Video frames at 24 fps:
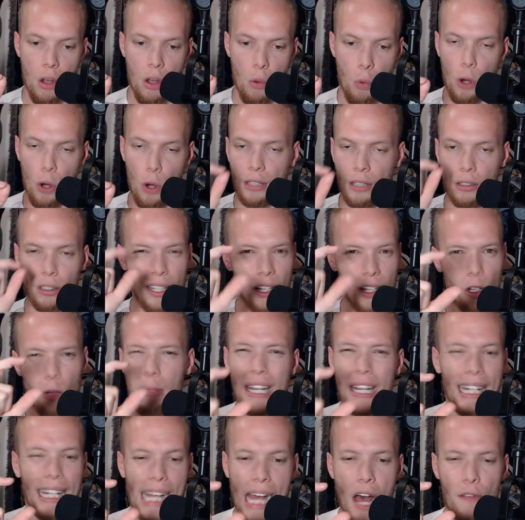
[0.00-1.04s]
where the little
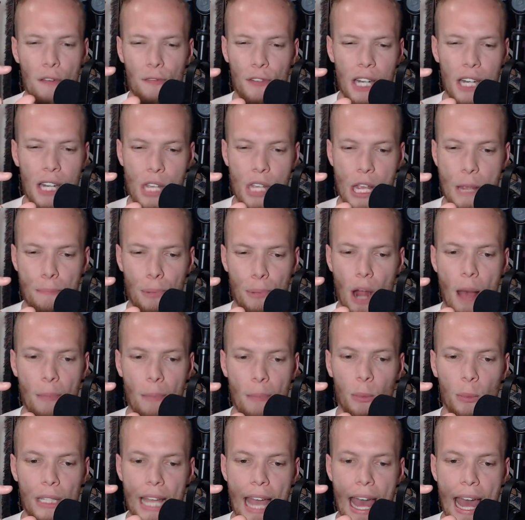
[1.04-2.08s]
bit of confidence he
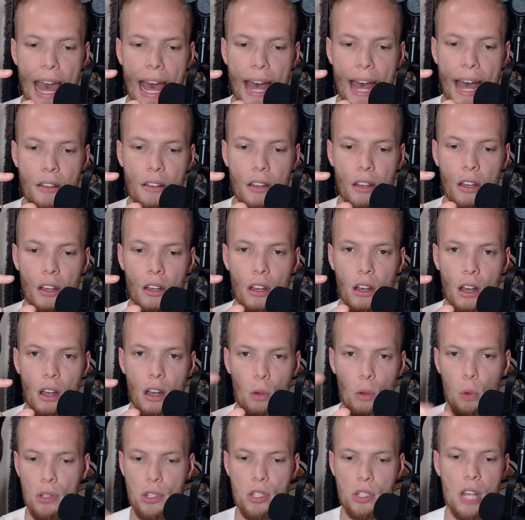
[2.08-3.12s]
probably had
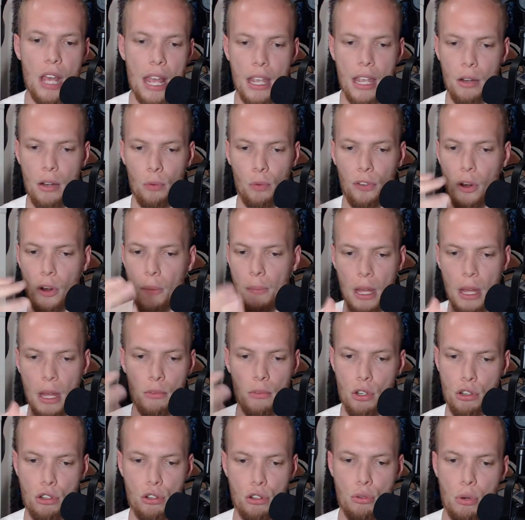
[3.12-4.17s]
was taken from him,
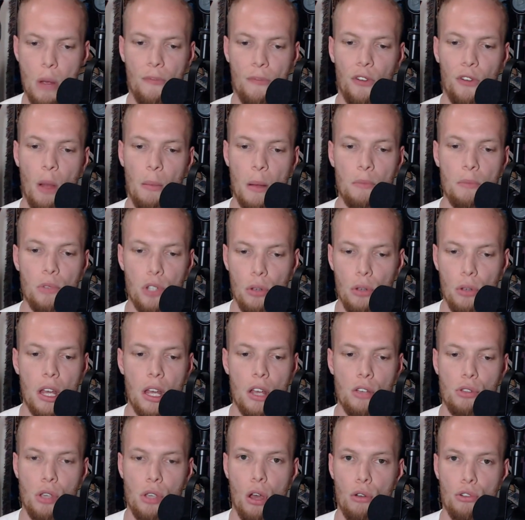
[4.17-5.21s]
just stripped from him due to
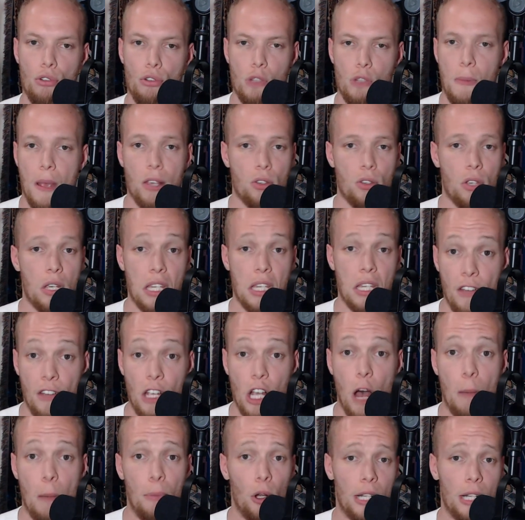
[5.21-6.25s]
his coaches basically
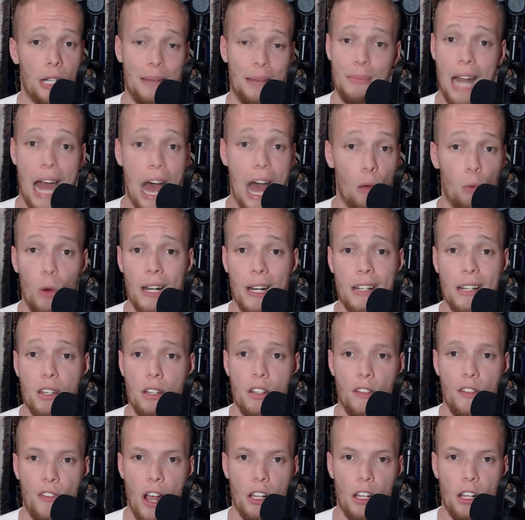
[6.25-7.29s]
giving up on him, not wanting to
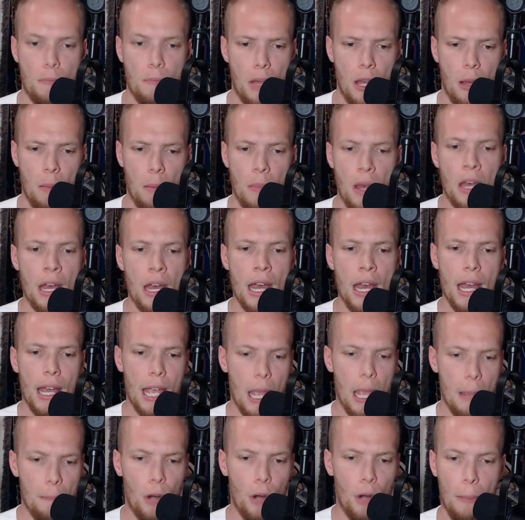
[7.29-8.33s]
develop him,
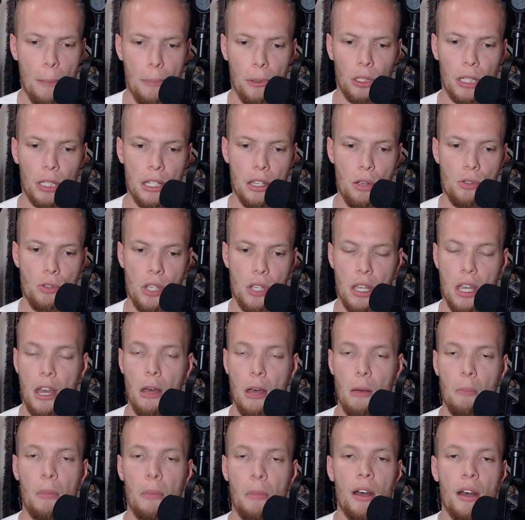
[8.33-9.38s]
improperly using
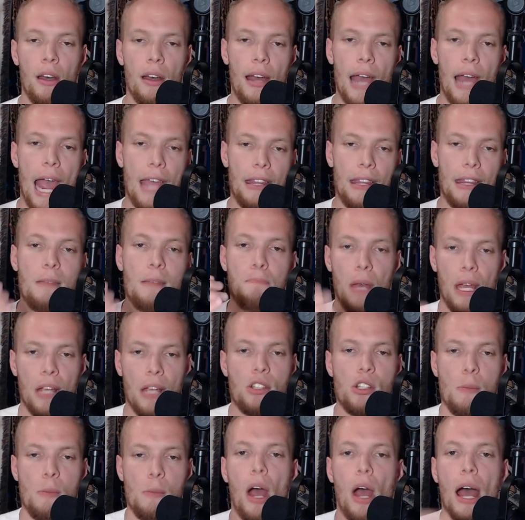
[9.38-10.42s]
him. And then big
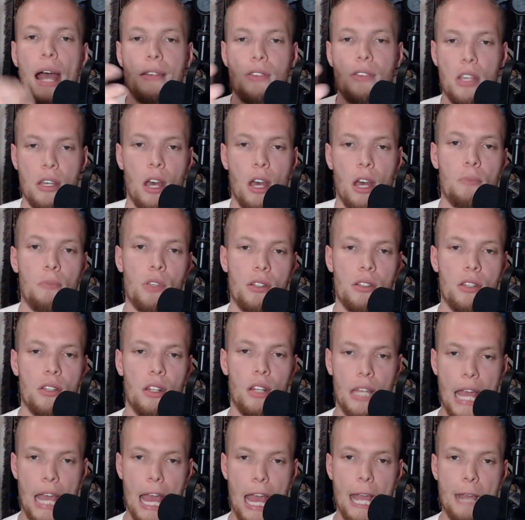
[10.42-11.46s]
surprise, he comes into
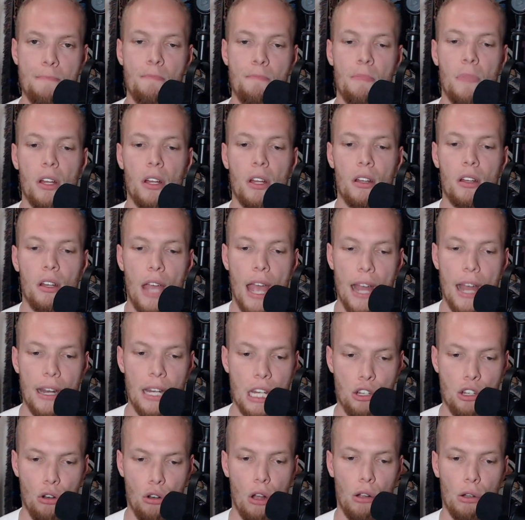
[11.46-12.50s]
the game and
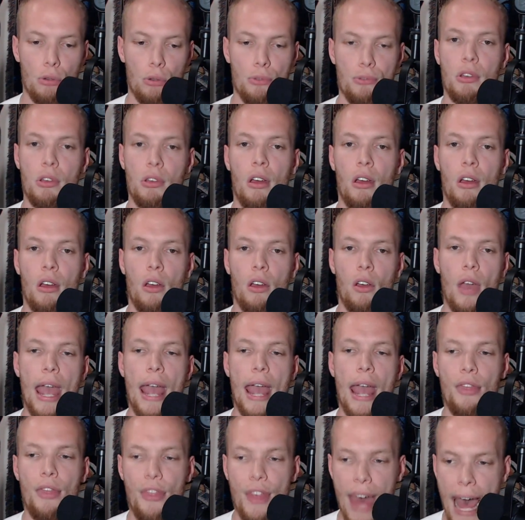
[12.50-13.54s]
he struggles.
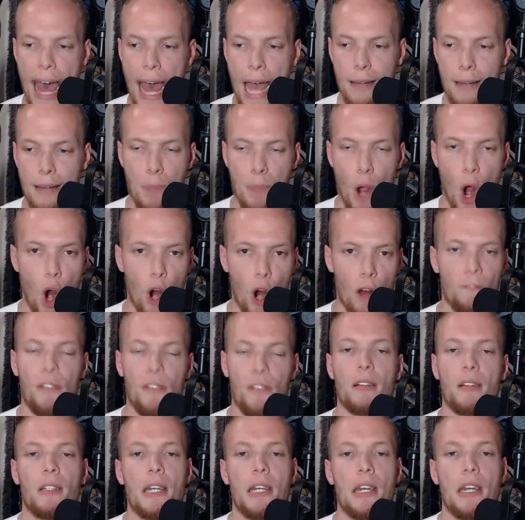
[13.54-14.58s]
And that
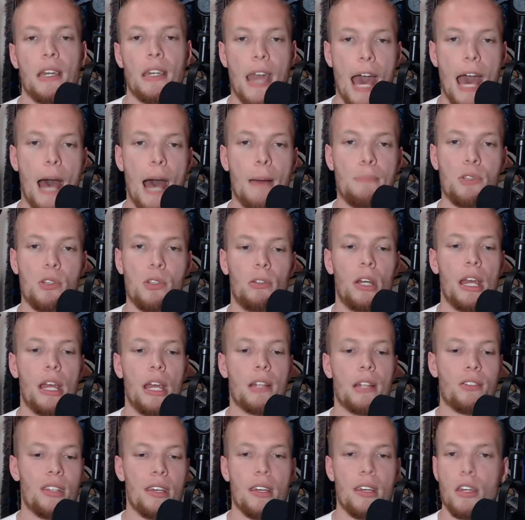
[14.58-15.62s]
perfectly
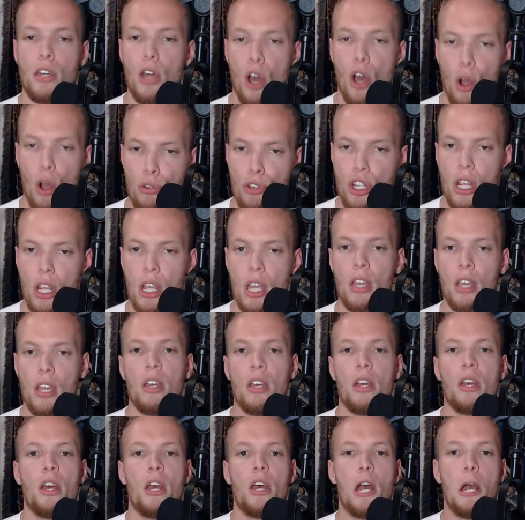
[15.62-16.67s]
encapsulates the coaching,
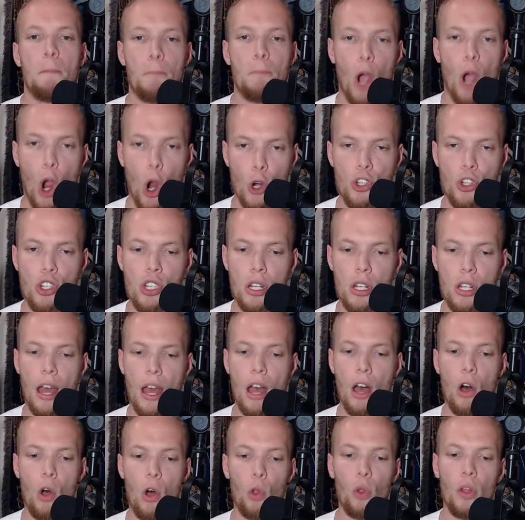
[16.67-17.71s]

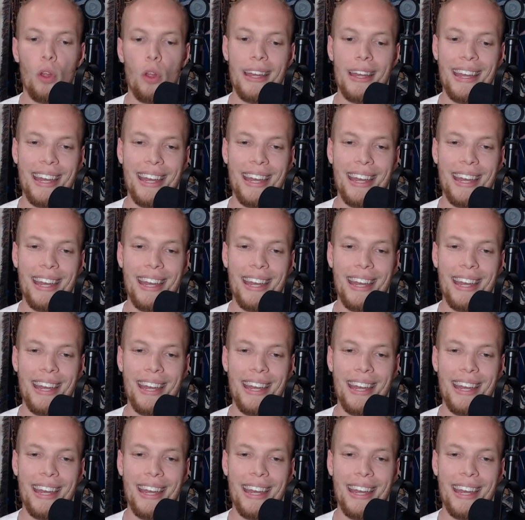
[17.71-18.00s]
personnel,